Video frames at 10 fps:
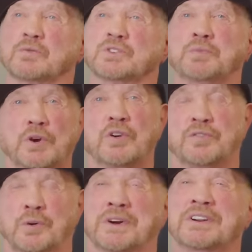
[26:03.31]
was
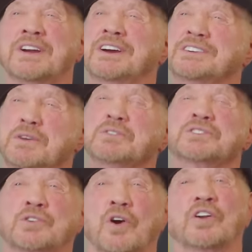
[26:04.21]
beautiful, but she was
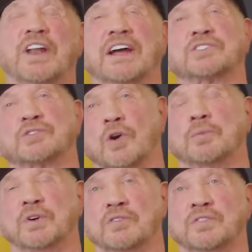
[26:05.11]
girl next door
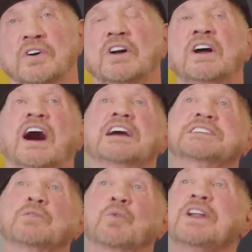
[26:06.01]
beautiful. I
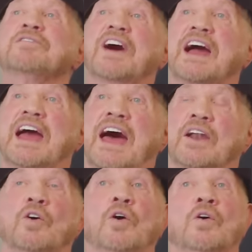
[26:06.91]
said, what if I had
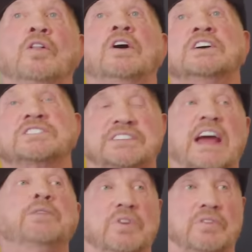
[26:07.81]
a whole
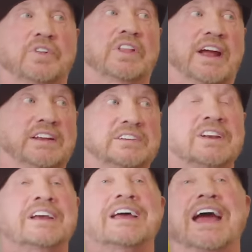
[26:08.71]
stable of the ladies
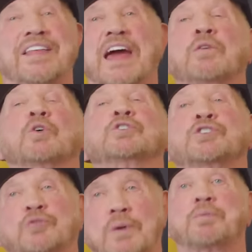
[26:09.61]
and they were
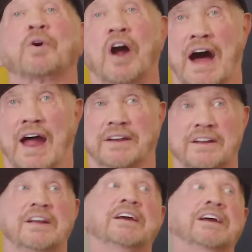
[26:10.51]
stripper hot? Come